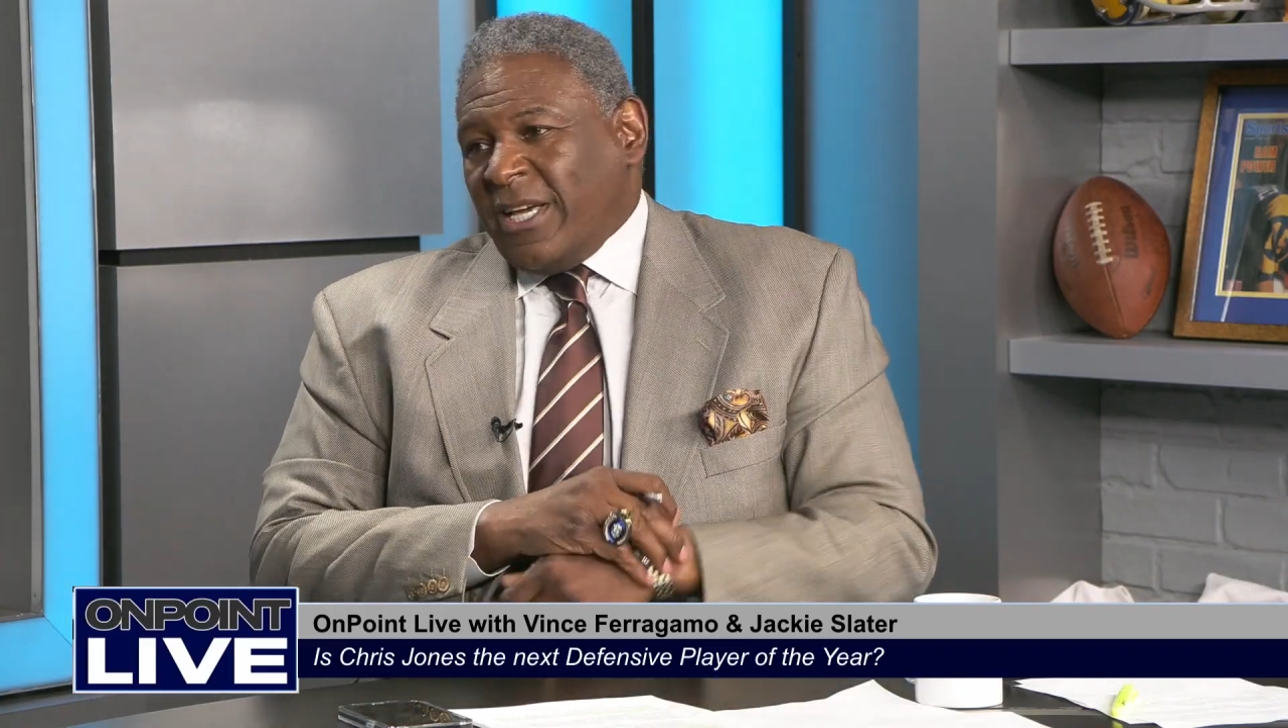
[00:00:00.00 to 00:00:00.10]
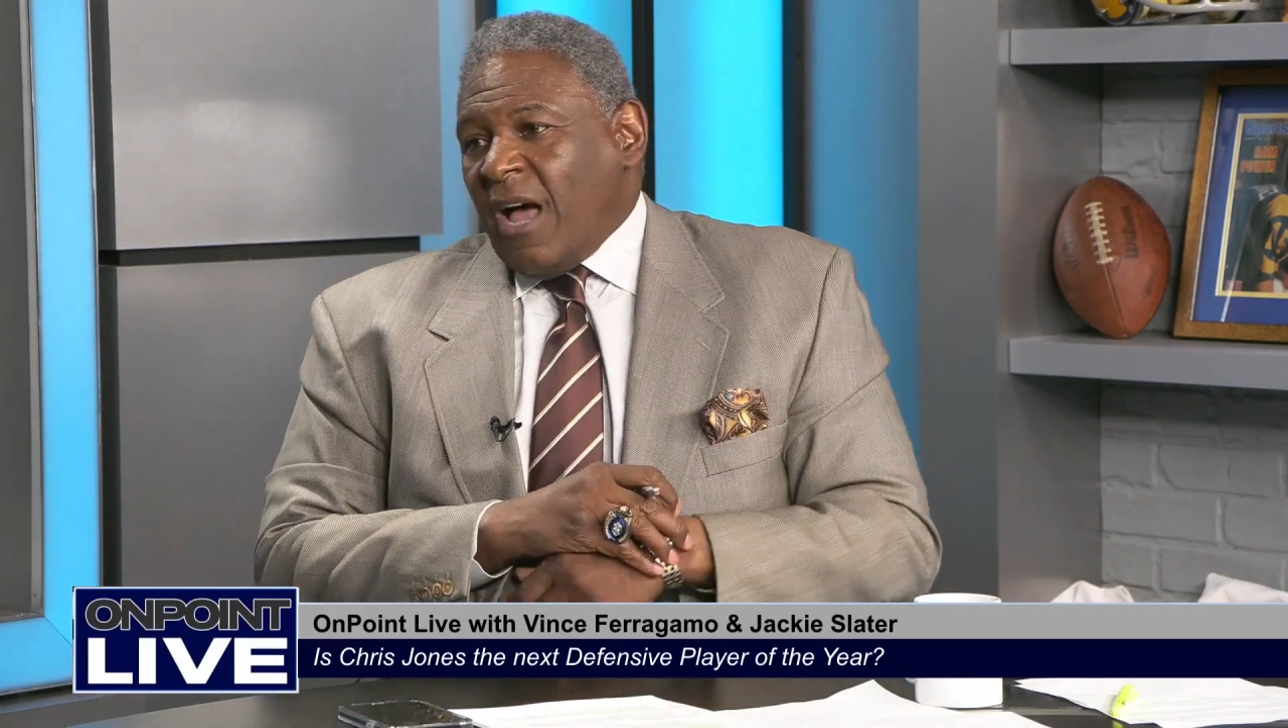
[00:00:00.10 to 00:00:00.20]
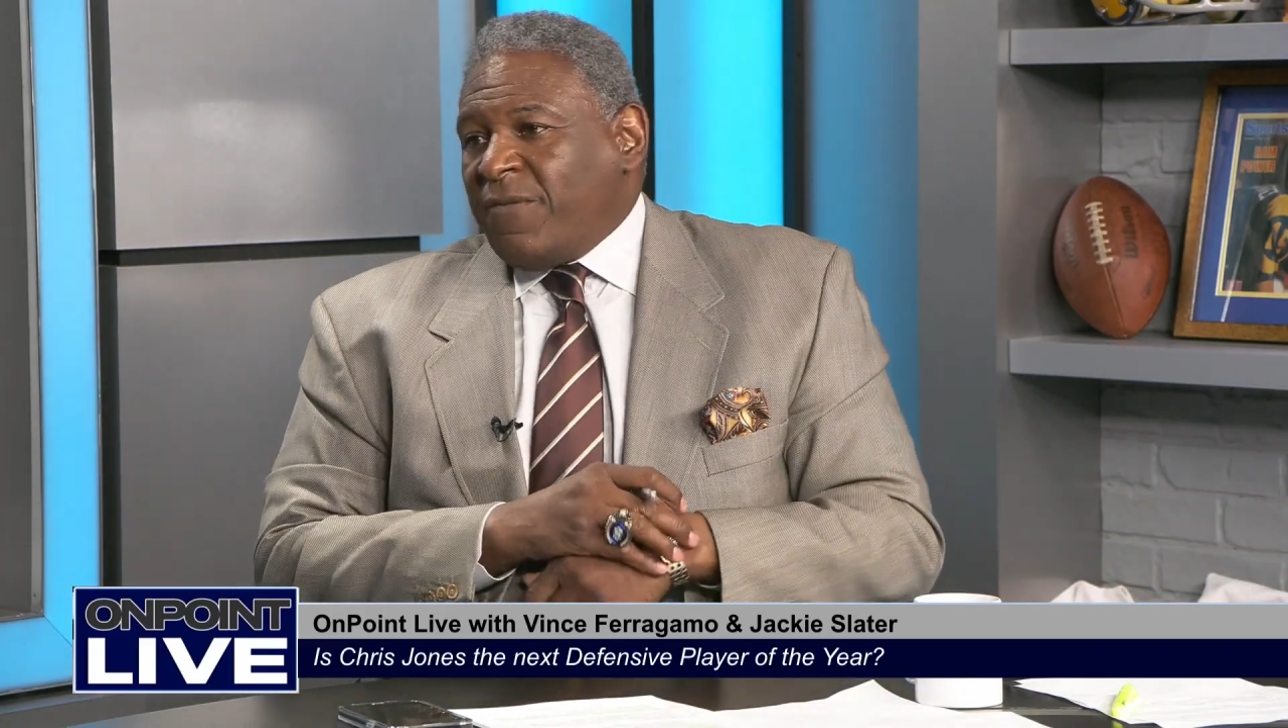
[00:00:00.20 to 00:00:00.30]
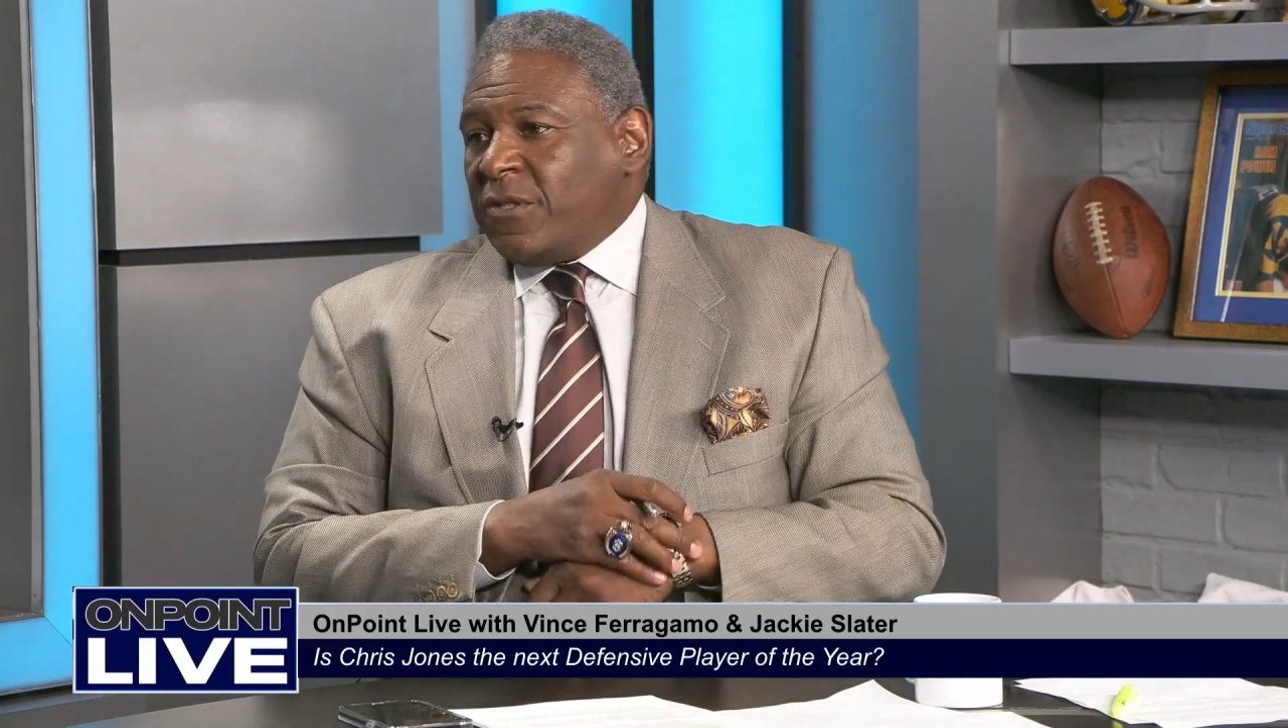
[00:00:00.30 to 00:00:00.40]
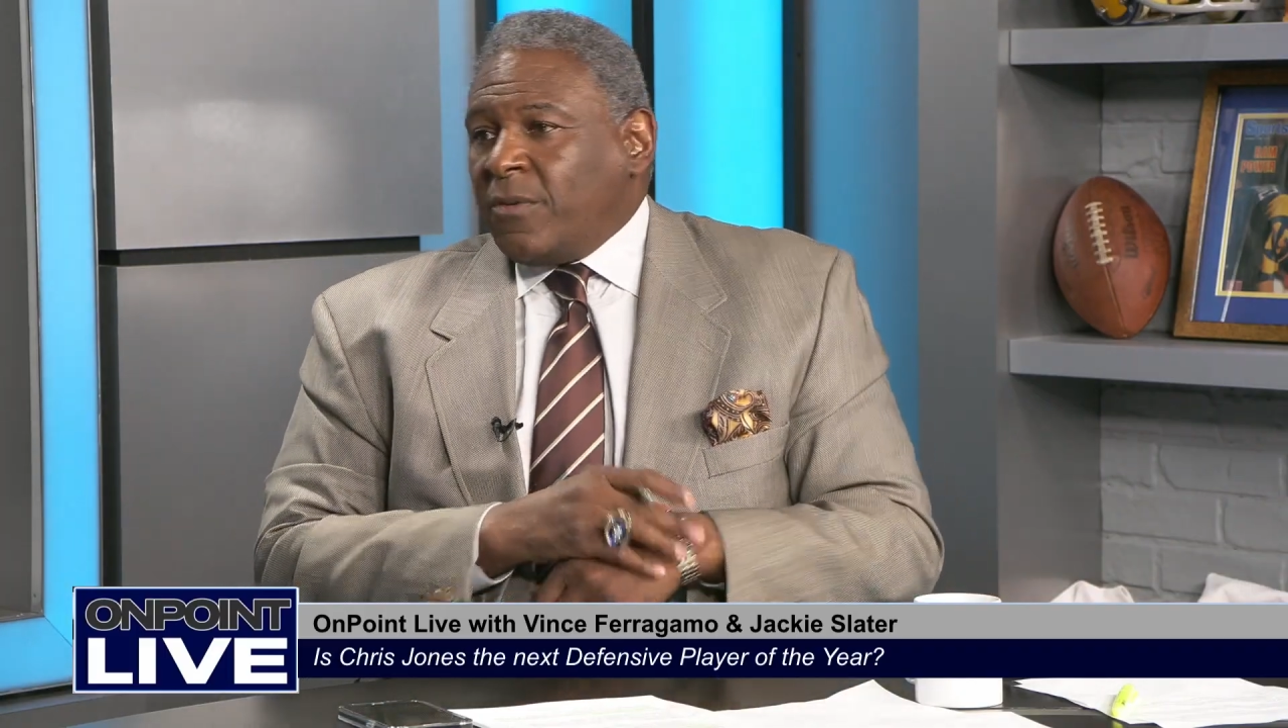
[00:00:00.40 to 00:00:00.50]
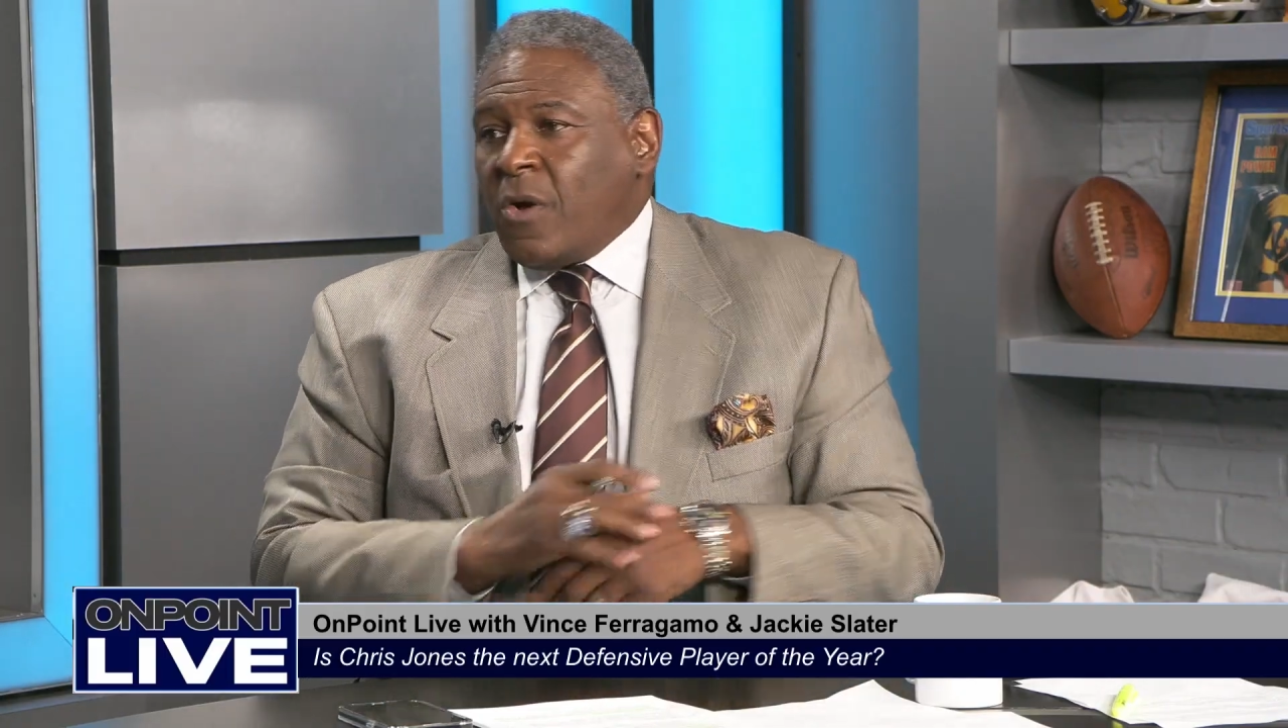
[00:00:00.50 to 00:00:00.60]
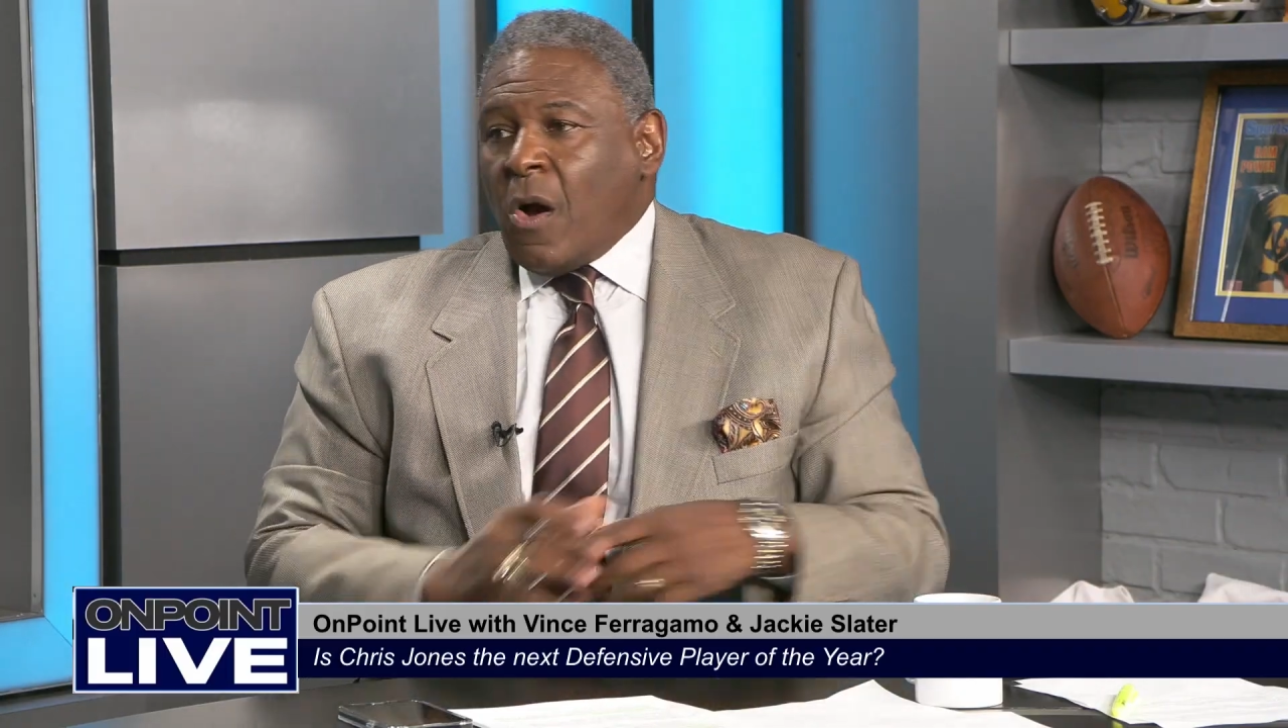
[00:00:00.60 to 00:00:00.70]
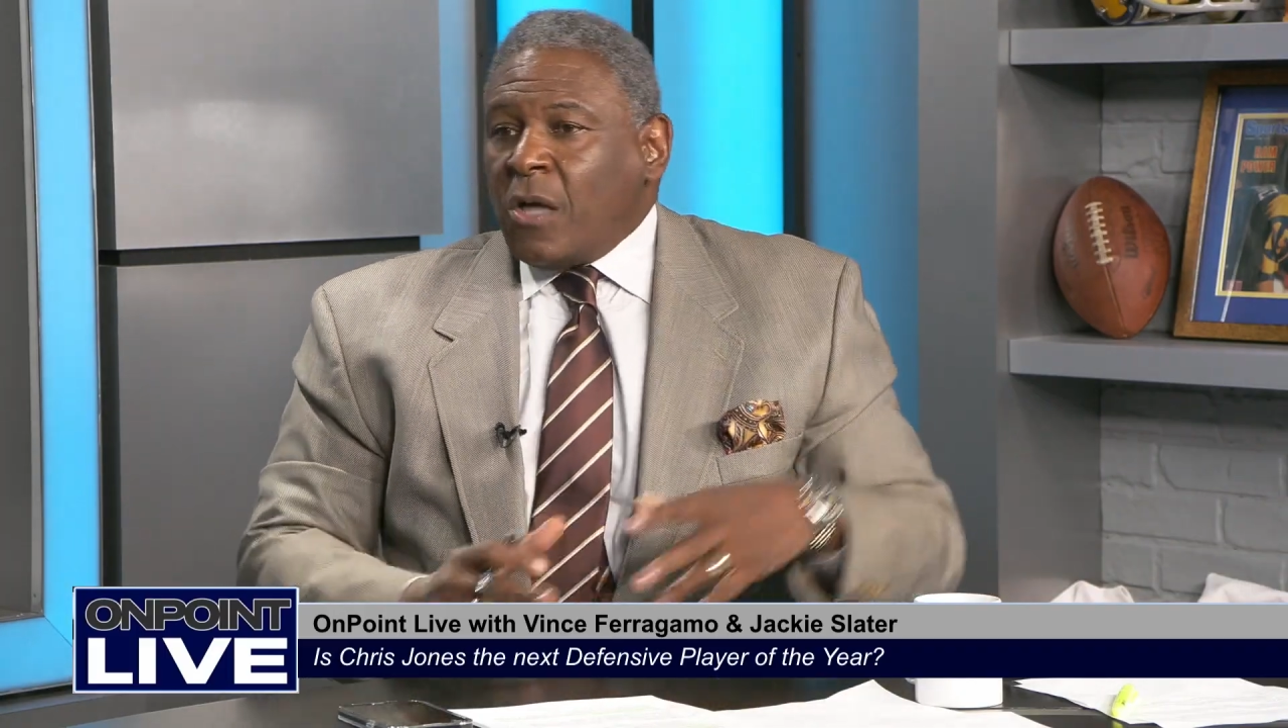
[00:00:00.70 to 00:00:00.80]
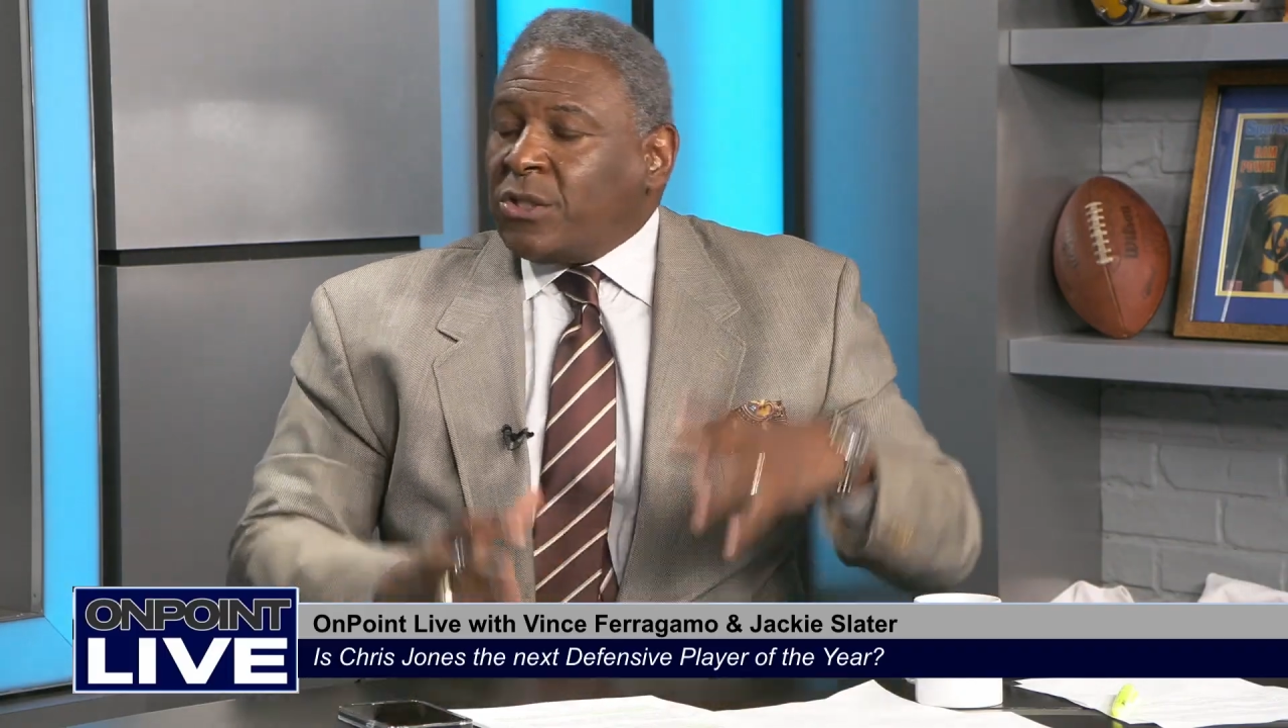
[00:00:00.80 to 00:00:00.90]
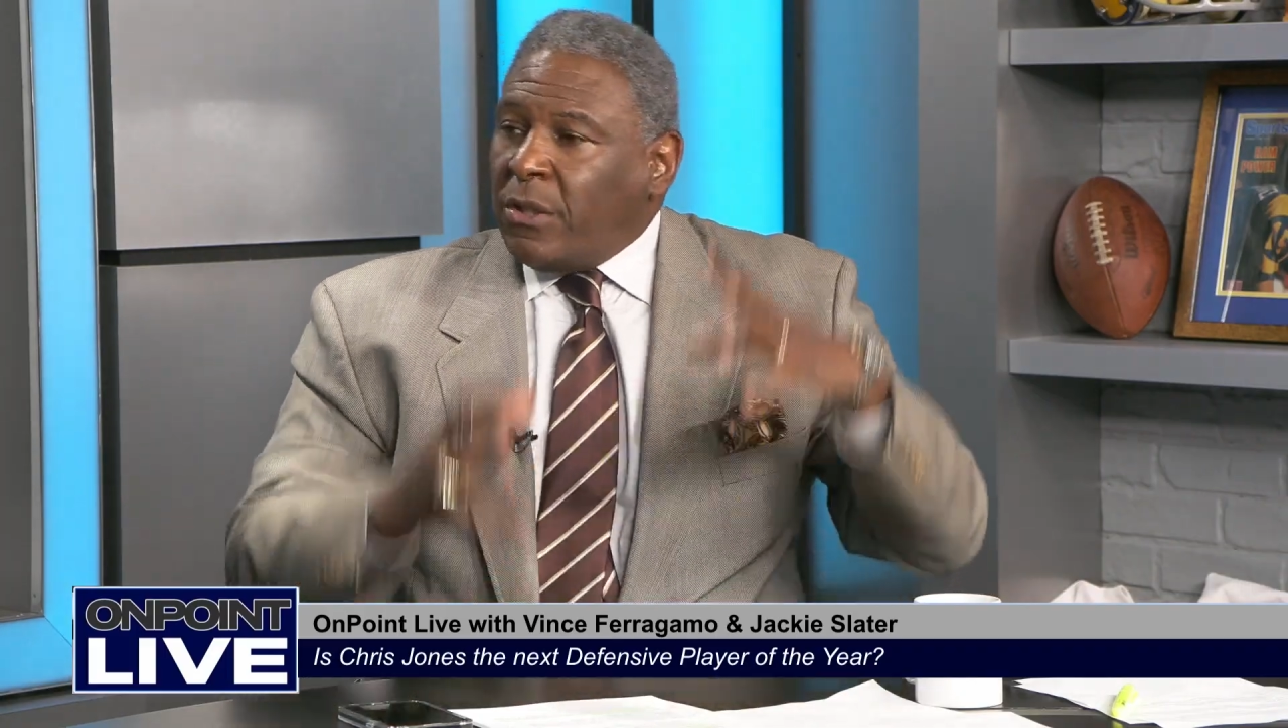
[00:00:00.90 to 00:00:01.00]
offensive
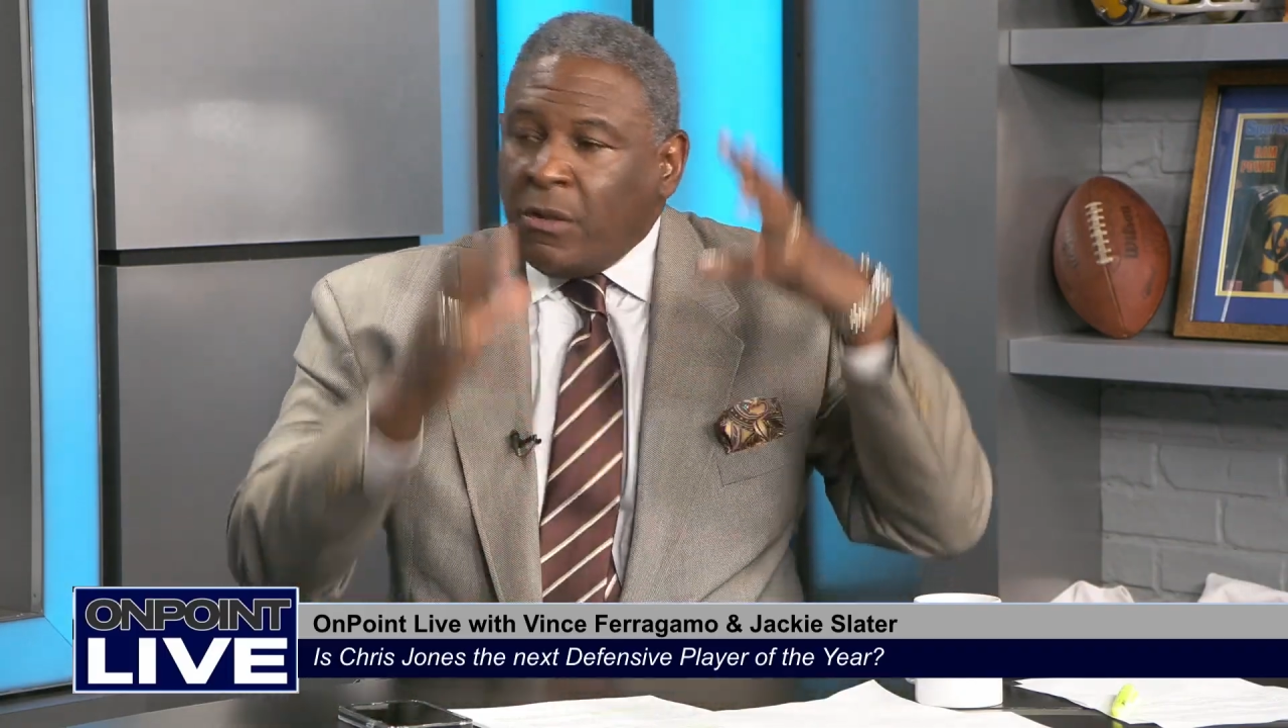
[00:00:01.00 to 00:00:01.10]
guards are